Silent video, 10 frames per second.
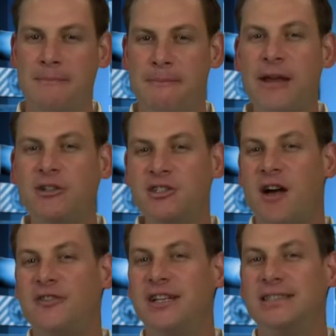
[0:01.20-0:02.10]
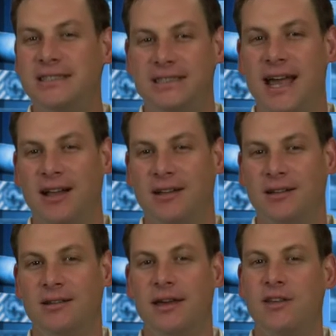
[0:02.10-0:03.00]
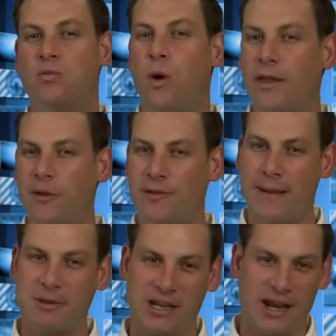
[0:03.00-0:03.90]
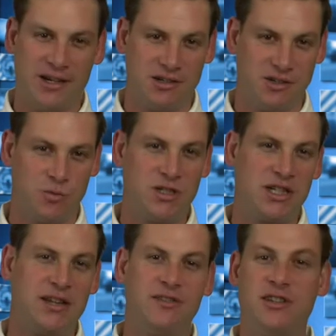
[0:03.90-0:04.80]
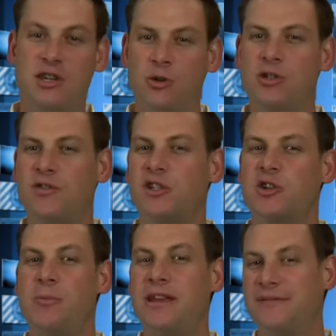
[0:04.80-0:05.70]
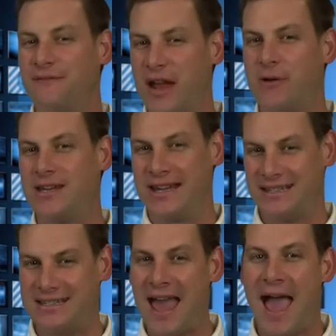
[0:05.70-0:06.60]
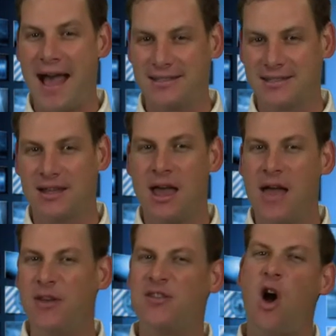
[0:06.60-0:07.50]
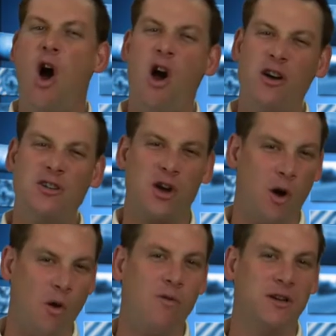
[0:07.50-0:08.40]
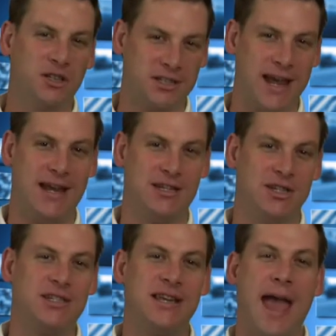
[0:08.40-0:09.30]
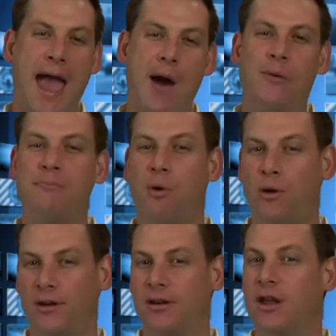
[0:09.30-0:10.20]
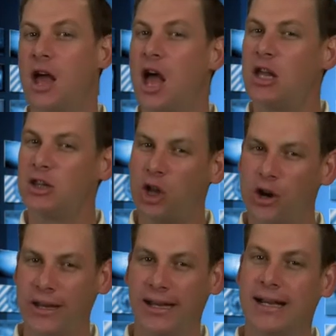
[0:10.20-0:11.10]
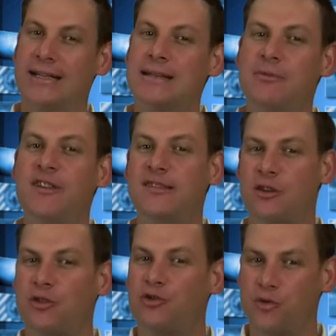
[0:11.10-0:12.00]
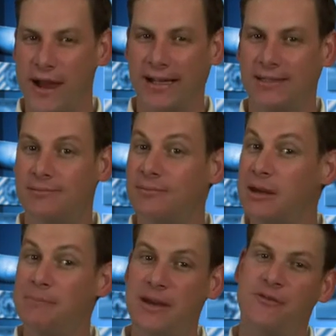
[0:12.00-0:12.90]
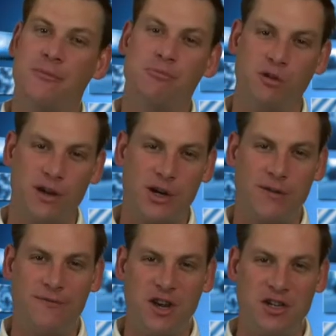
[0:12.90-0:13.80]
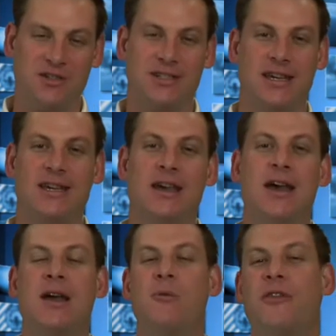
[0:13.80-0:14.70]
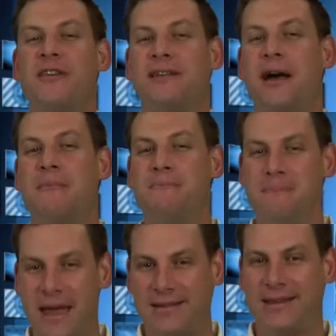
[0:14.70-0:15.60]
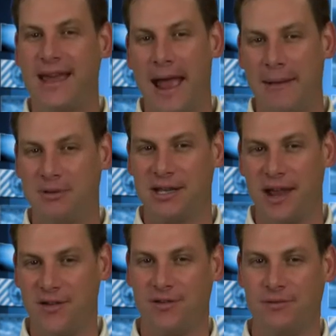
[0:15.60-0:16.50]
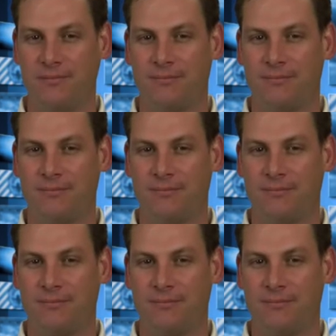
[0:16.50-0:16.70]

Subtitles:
Microsoft Excel is one of those applications which gets used for so many varying tasks that it's hard to overstate just how important learning some of its little tricks can be for improving your efficiency with this amazing application.